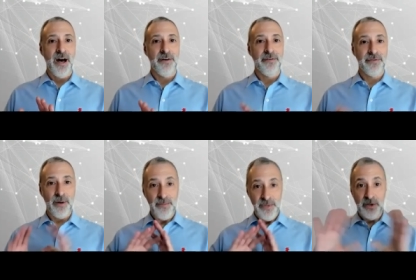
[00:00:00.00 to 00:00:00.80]

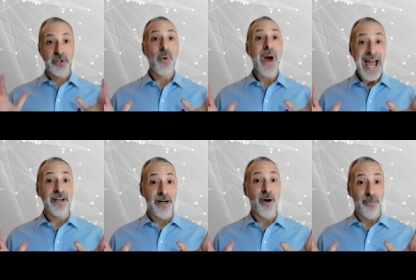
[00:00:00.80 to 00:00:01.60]
from, you know, swag
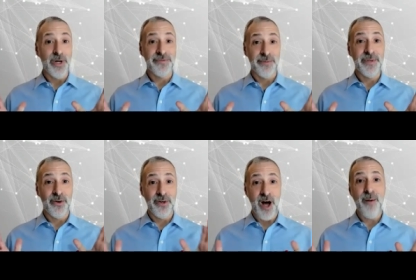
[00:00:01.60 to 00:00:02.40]
almost from your
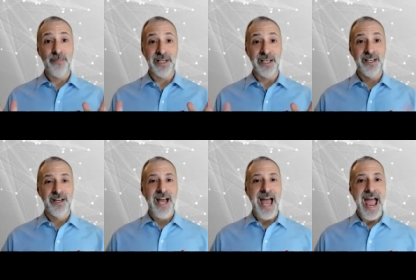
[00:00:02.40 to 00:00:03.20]
own company,
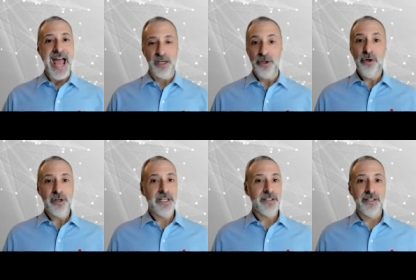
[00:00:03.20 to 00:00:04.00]
and you don't
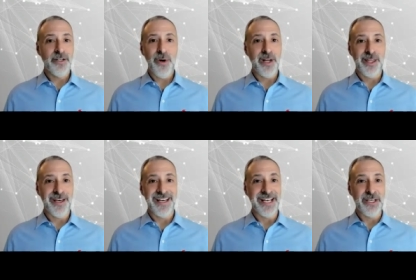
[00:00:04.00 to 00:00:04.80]
need to do
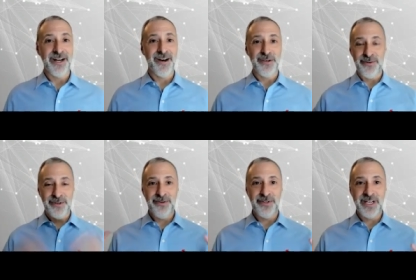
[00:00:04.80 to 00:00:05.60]
anything. You know,
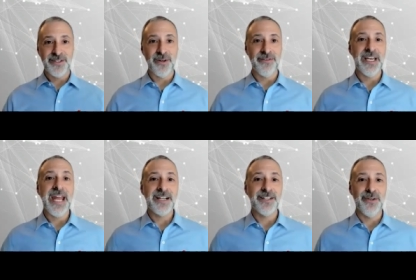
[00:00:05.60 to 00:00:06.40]
you just sort of
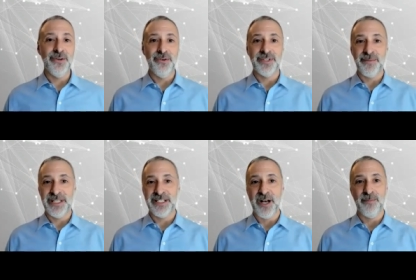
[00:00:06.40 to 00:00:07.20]
connect to some of these
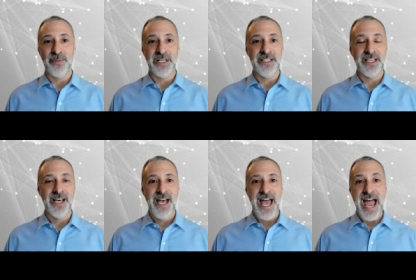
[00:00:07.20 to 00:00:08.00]
companies,
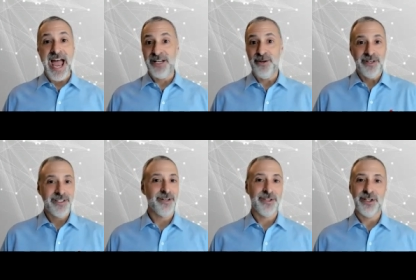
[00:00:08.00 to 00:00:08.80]
and you can
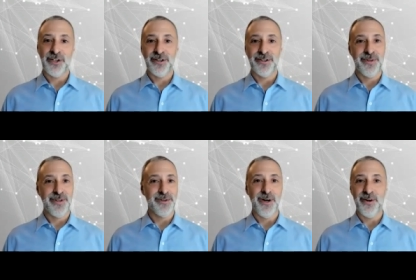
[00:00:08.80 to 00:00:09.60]
sell T-shirts with
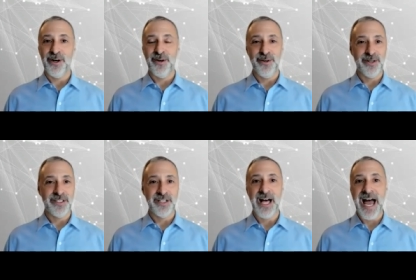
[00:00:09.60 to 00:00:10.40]
your logo, you can
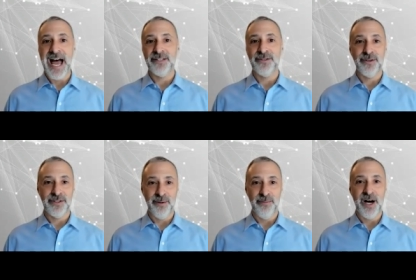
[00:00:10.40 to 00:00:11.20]
sell hats, you can
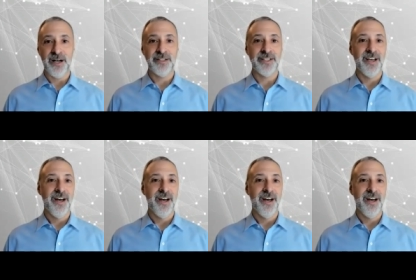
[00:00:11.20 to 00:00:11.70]
sell mugs,